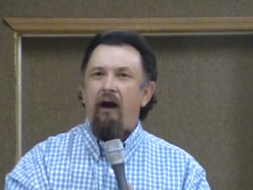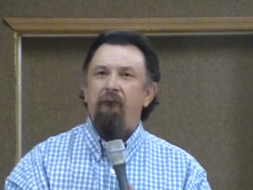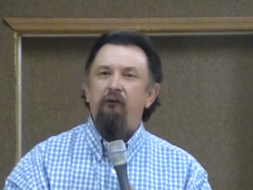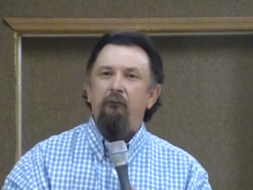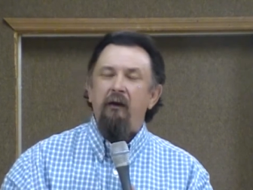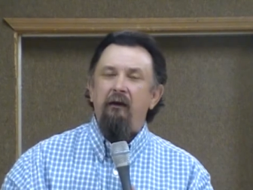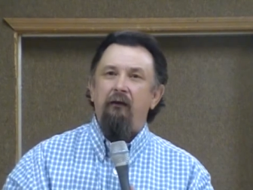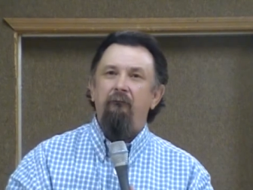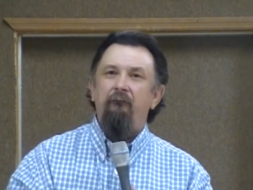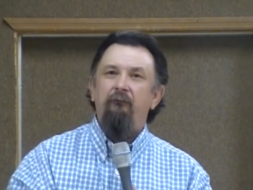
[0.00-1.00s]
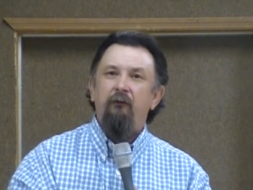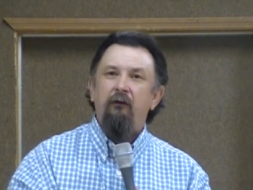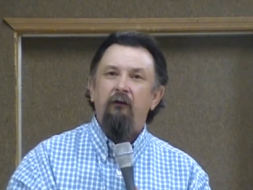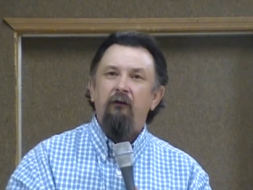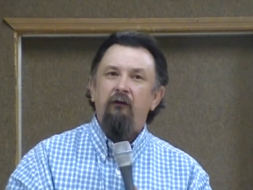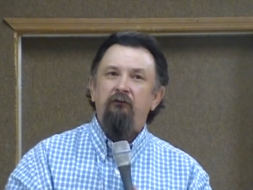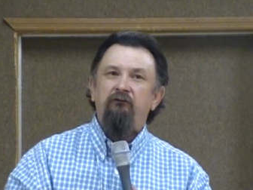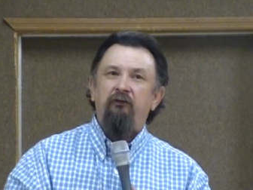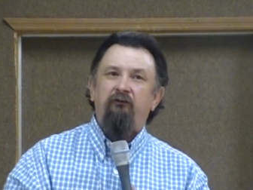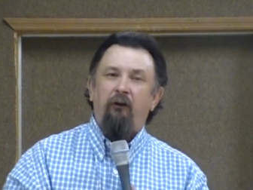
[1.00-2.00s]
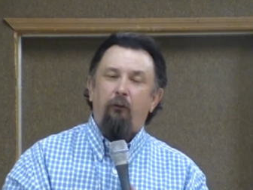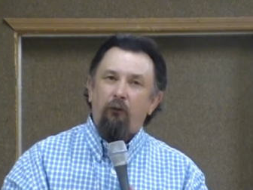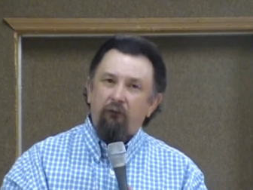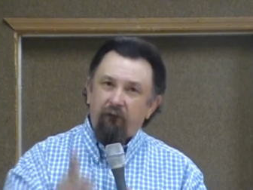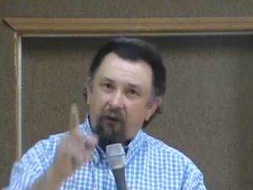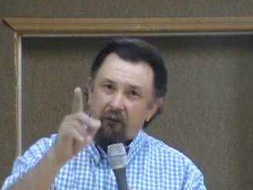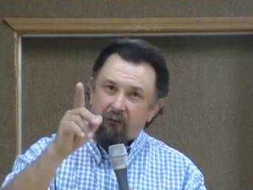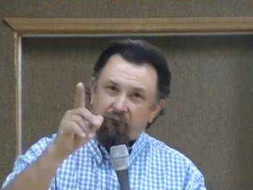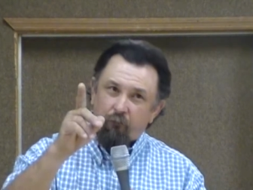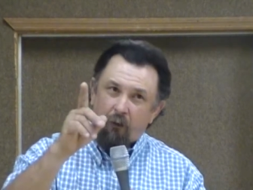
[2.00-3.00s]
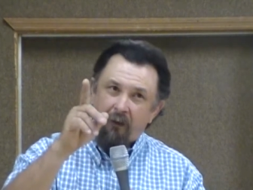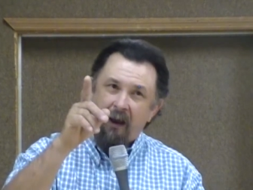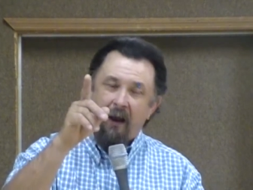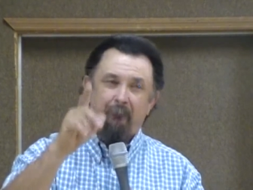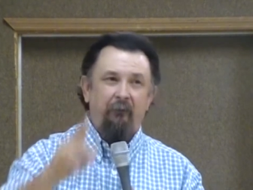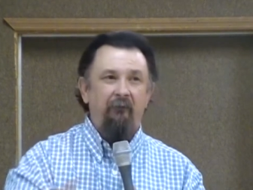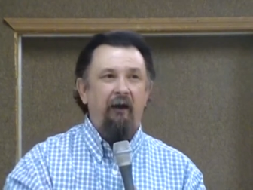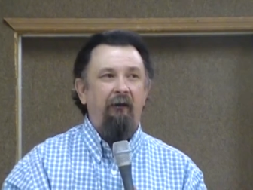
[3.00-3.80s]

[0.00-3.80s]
How have you been? She said, I want to tell you what happened.